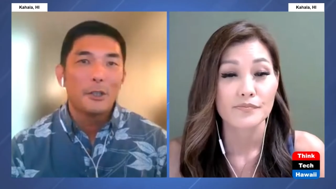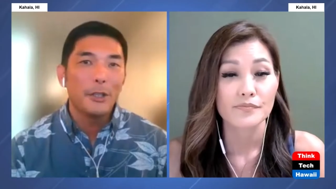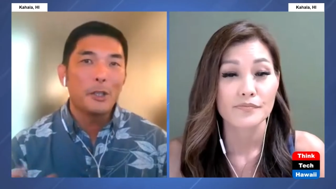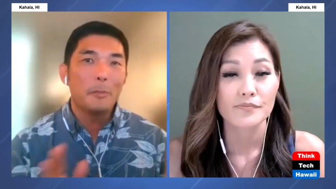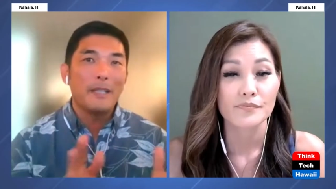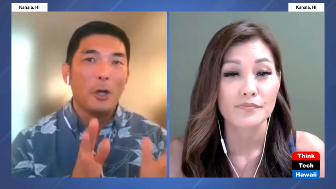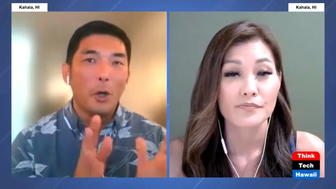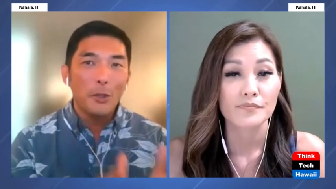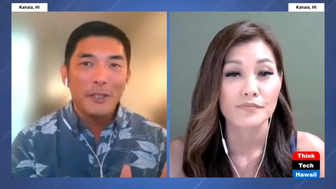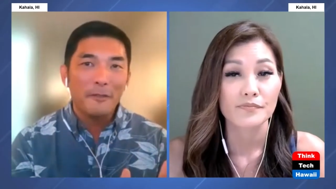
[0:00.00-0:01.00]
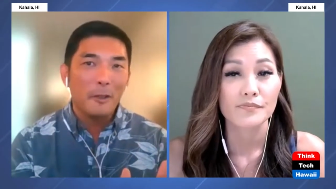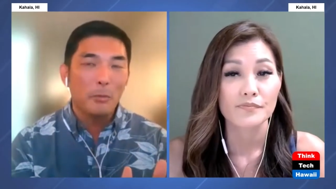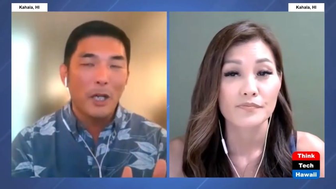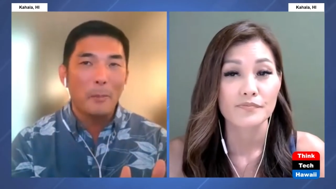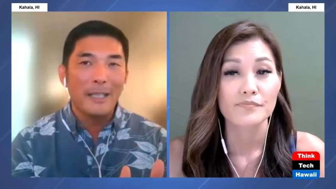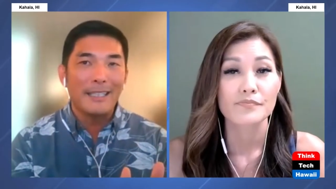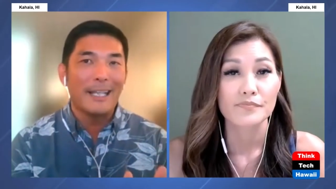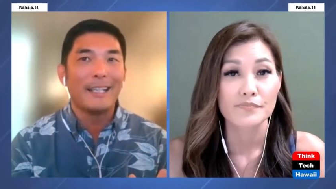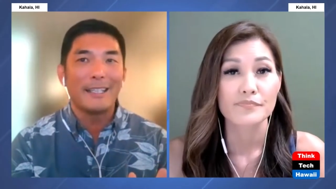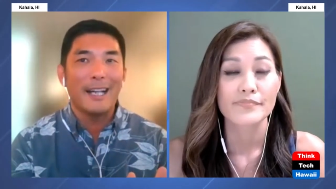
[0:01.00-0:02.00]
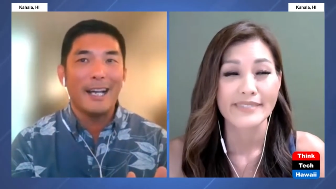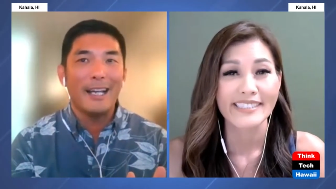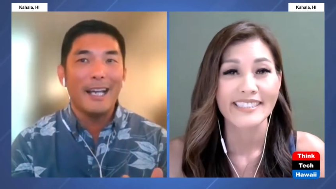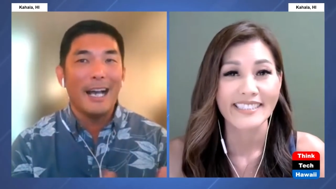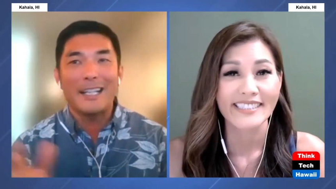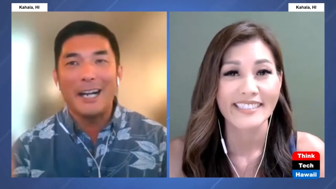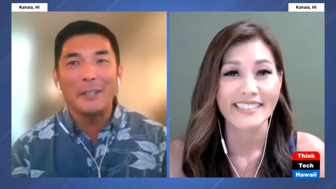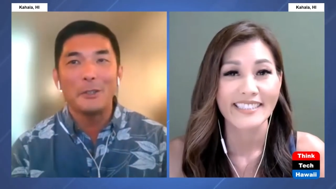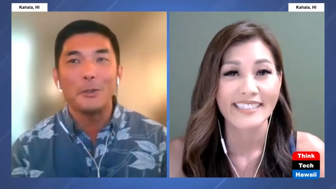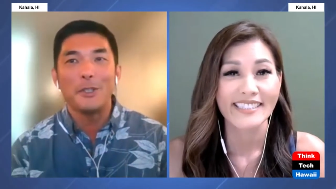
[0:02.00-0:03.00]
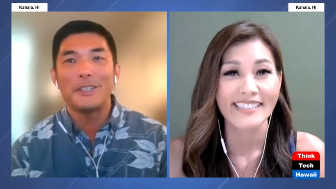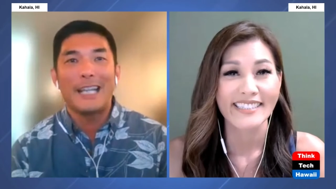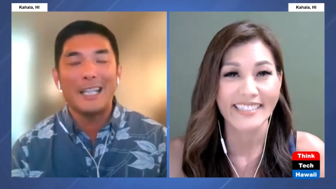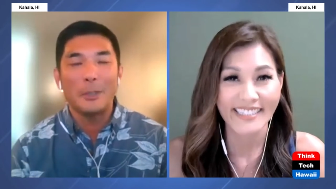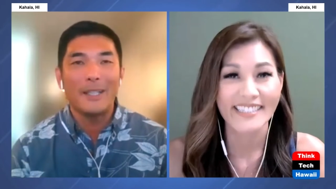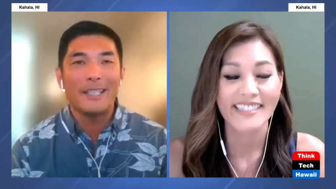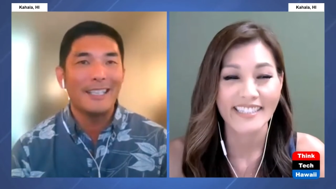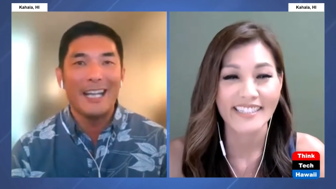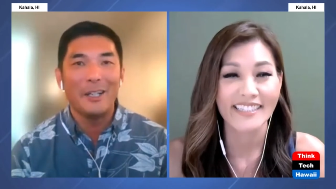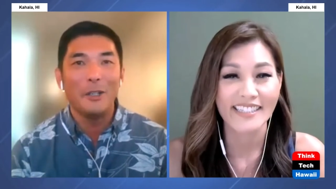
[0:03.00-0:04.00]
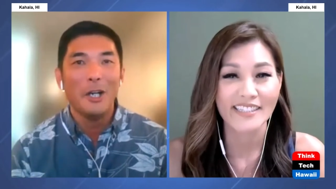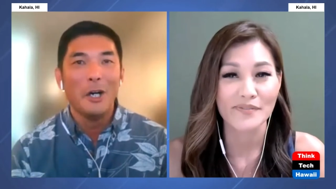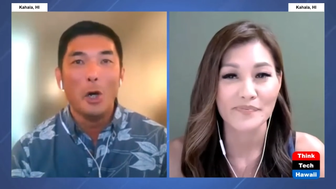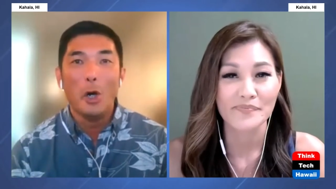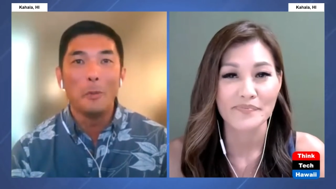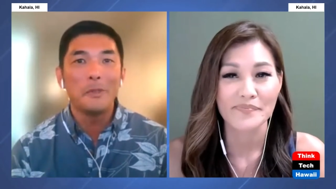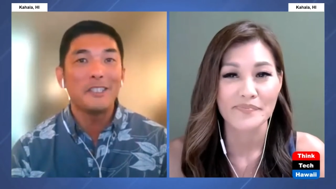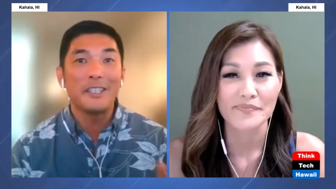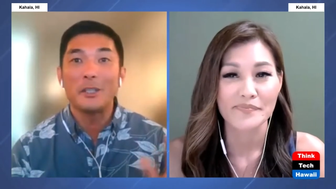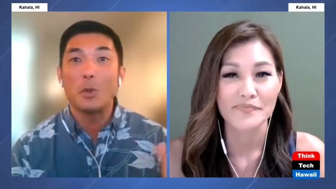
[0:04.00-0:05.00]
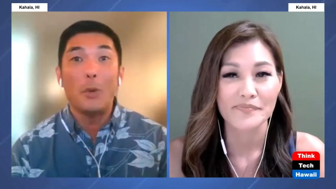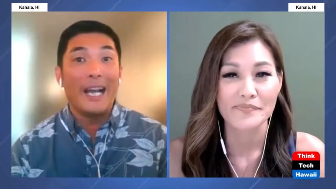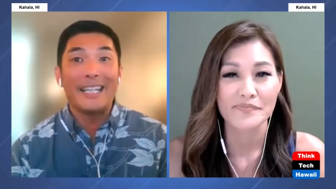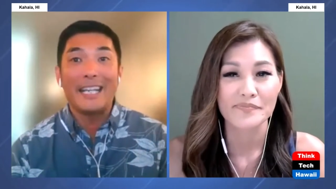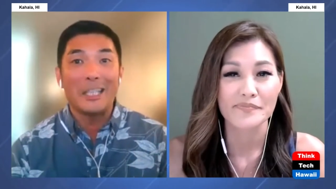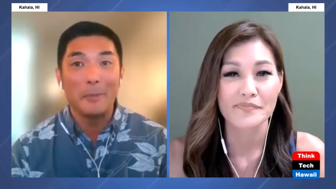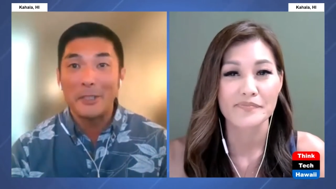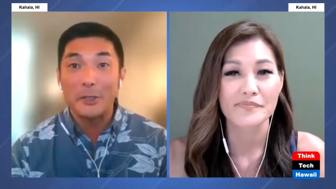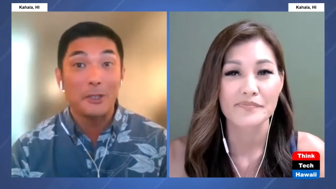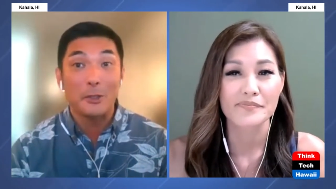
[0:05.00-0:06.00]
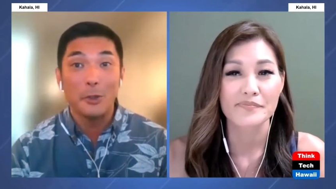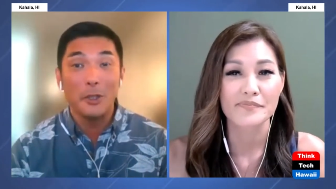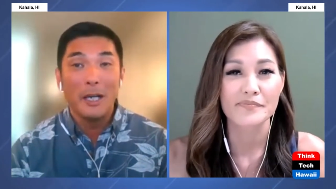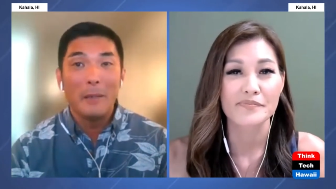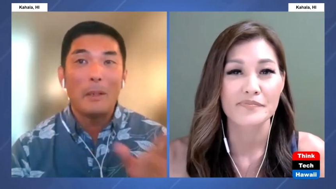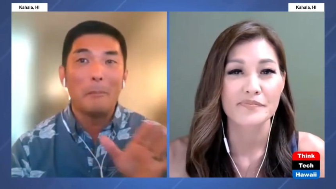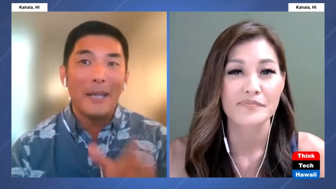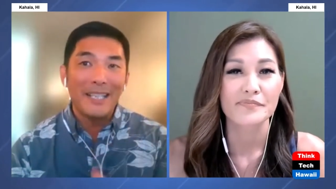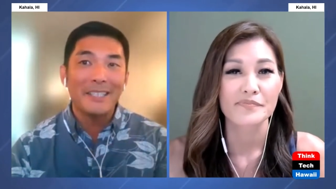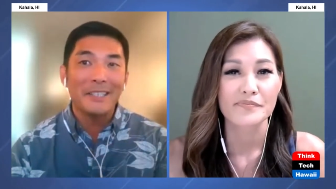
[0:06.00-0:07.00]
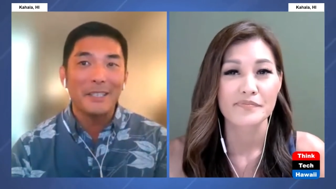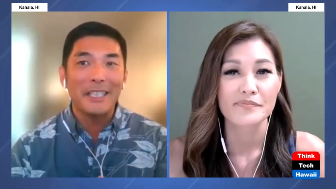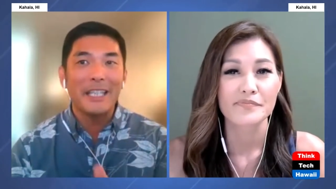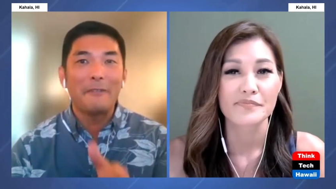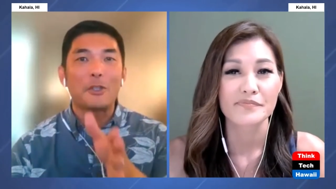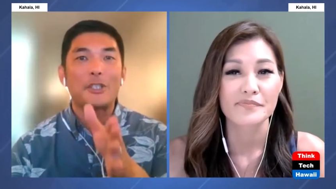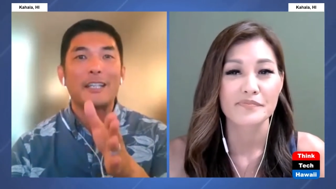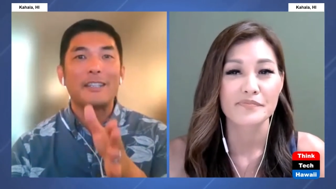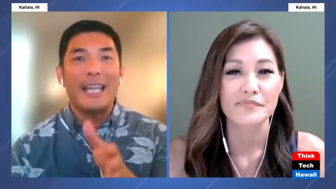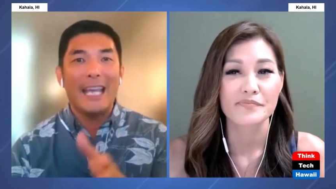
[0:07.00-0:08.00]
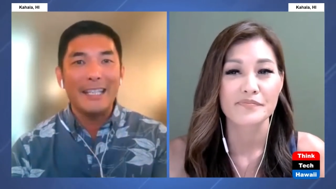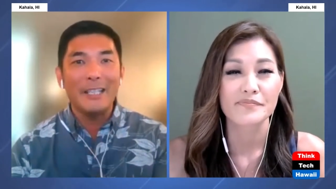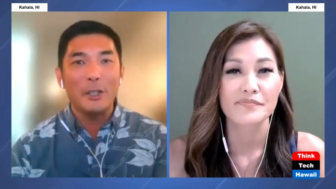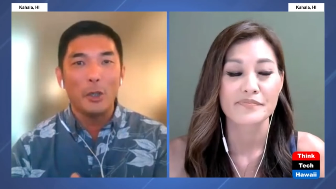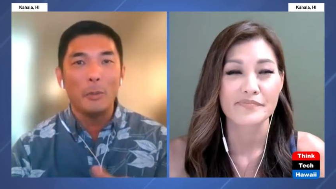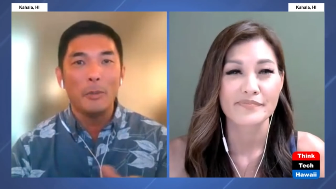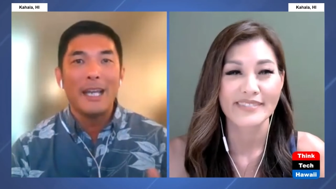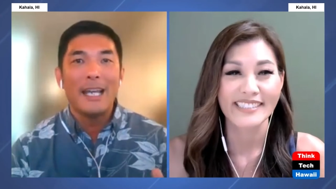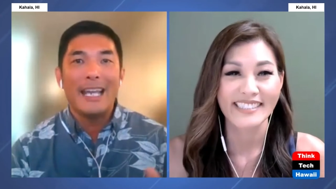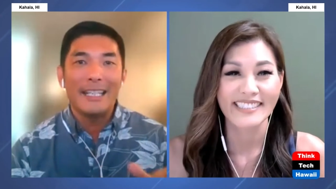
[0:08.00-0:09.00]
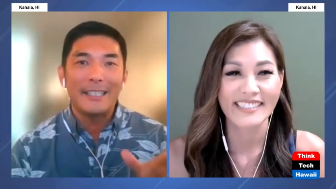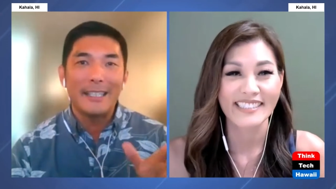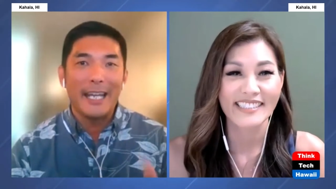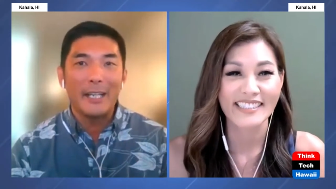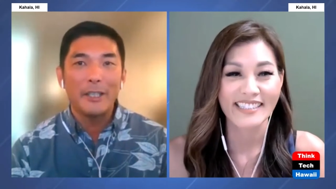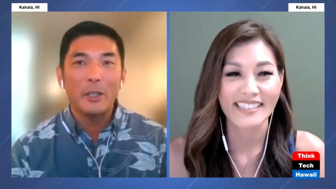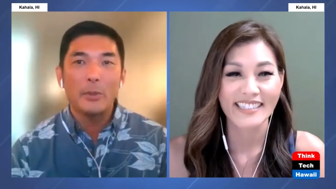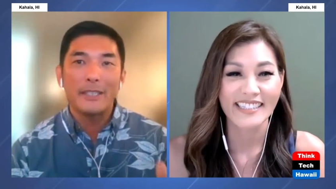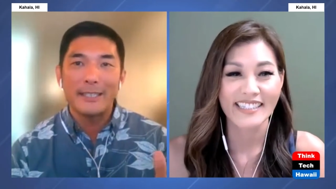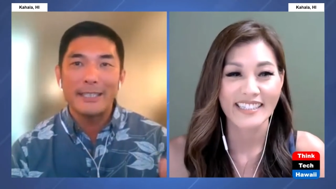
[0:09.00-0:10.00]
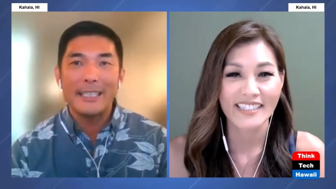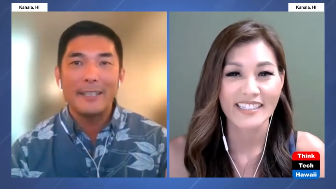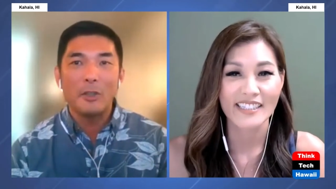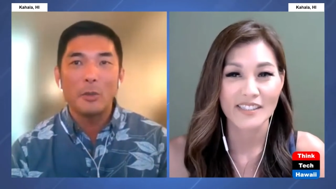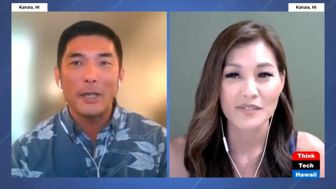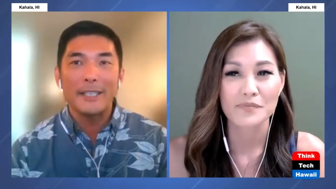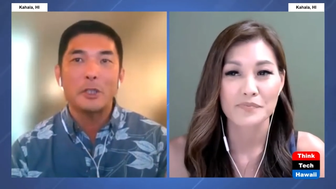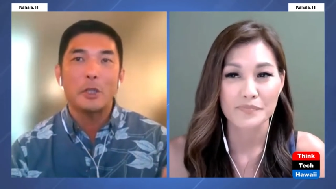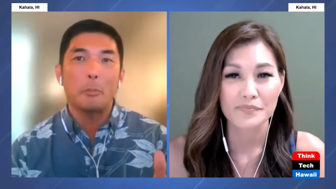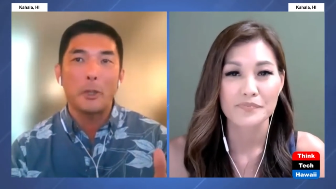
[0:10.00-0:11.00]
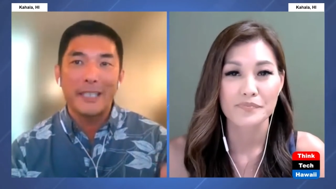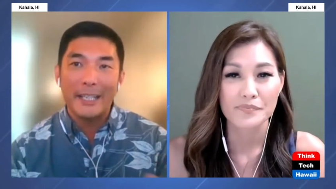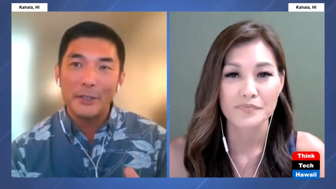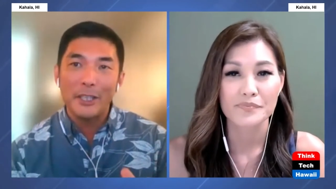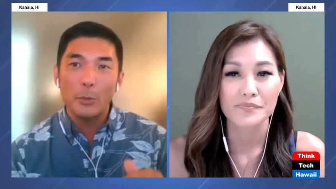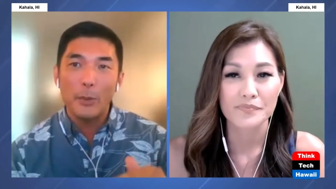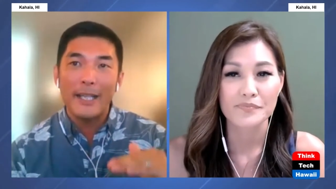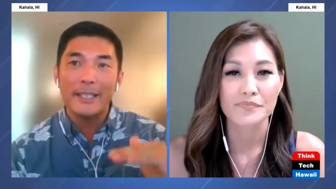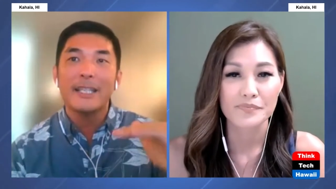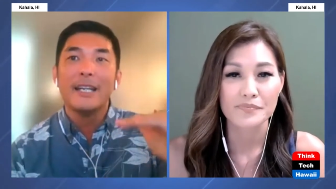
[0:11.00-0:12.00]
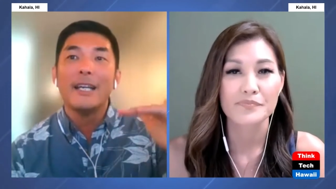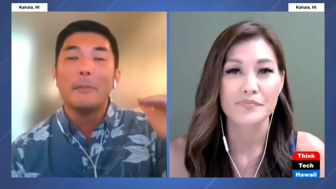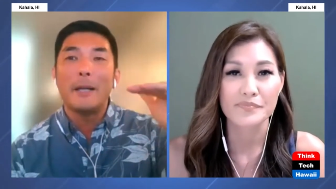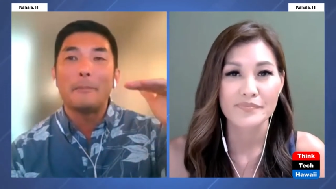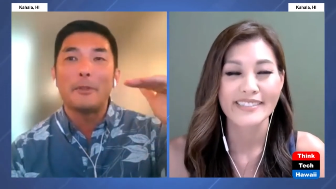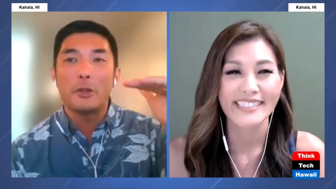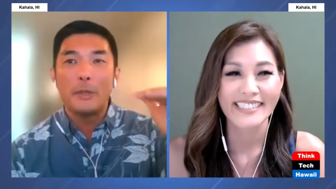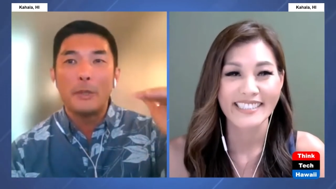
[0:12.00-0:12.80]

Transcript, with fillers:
Speaker 1: So it could be an oceanfront property in Lanikai, a condo near the Ala Wai Canal, homes near Waianae Elementary School. But basically, if you're selling any home and it's in an area where the sea level rise could potentially rise up to